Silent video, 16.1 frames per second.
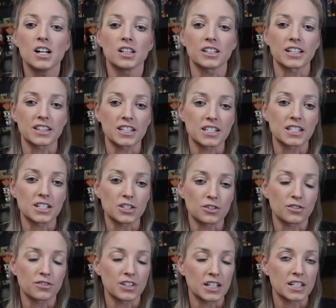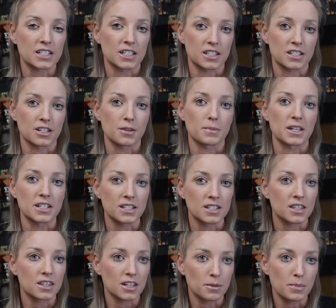like the seasonal feeding system is
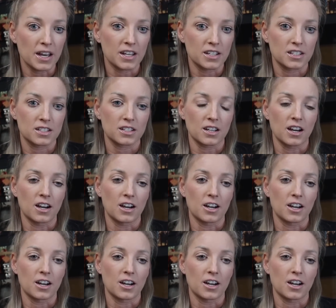the best